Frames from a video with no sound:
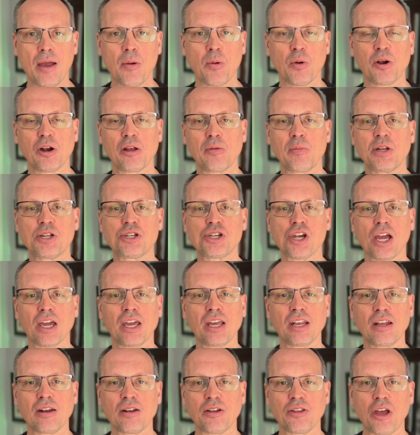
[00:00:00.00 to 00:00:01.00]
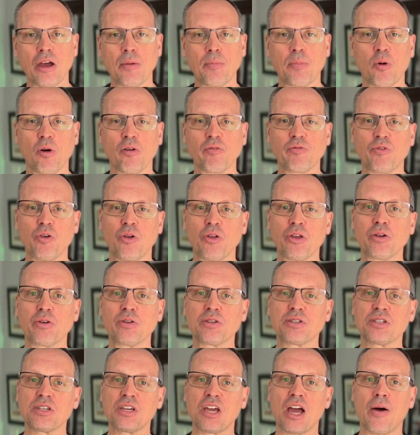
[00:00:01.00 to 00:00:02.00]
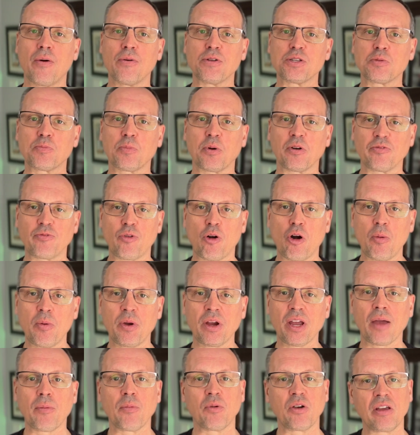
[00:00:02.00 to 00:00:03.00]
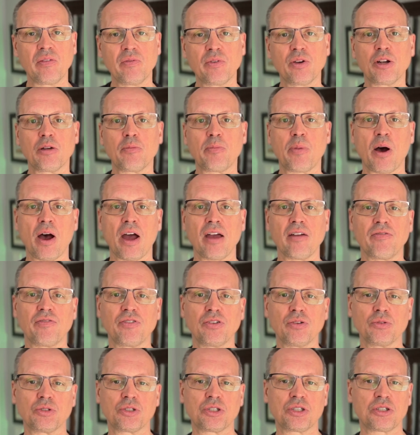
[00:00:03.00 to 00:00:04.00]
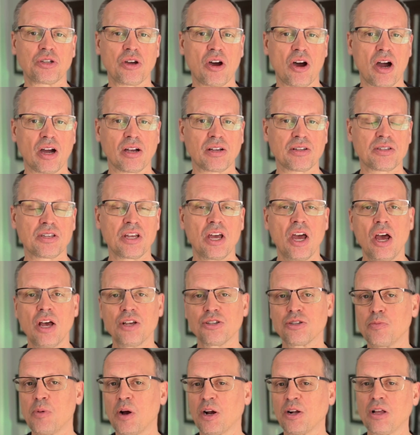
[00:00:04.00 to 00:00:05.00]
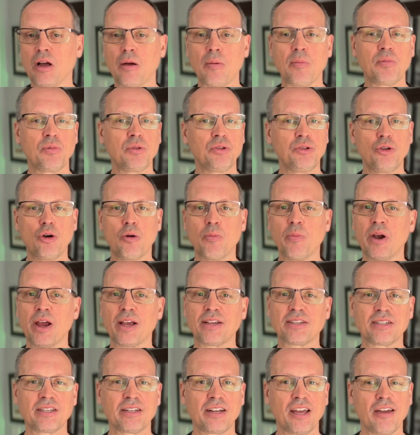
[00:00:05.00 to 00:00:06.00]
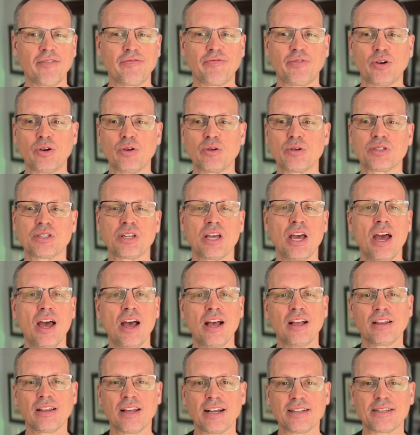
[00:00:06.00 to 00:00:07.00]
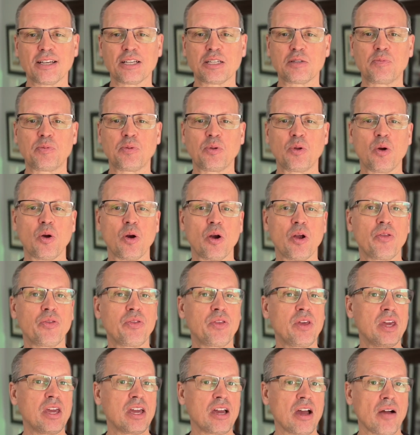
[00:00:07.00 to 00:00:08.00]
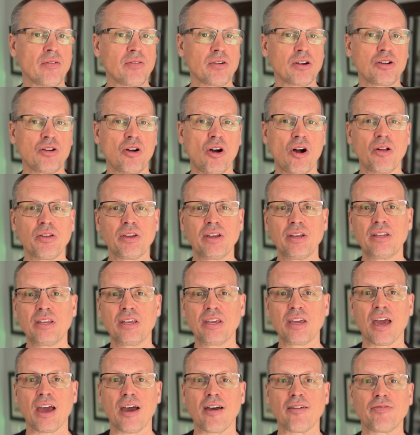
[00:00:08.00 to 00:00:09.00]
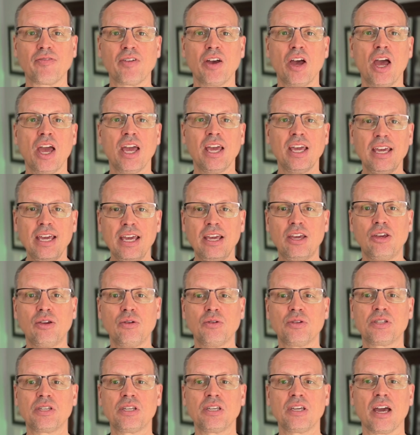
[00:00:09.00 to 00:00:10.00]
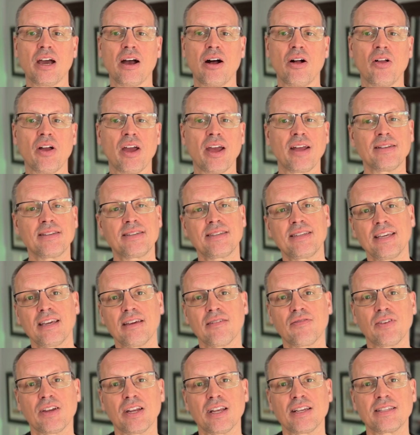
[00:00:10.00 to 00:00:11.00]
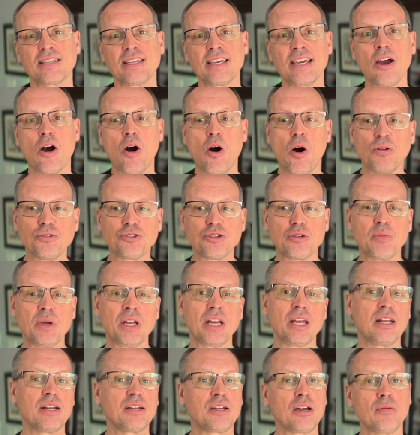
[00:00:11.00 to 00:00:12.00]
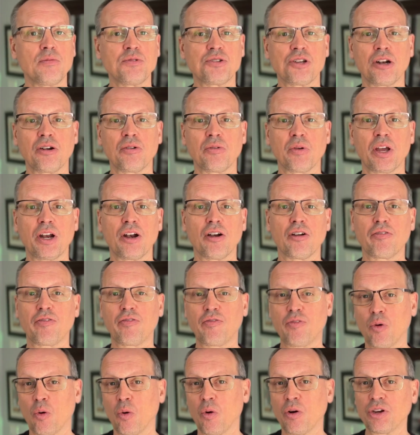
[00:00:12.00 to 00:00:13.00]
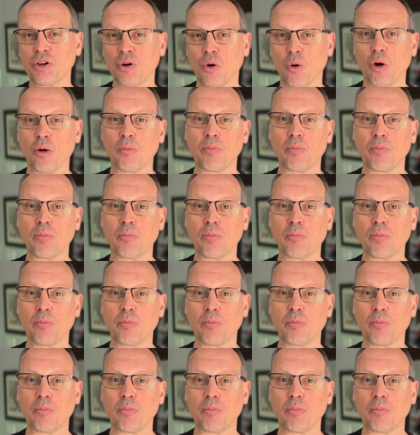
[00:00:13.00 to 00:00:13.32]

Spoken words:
we're going to be checking in on that portfolio to see how it's performing, and we're even going to buy a few stocks. So buckle up, no breaks today, folks. Let's explore the covered call ETF, EQCL, and see if it is the ultimate income generator for your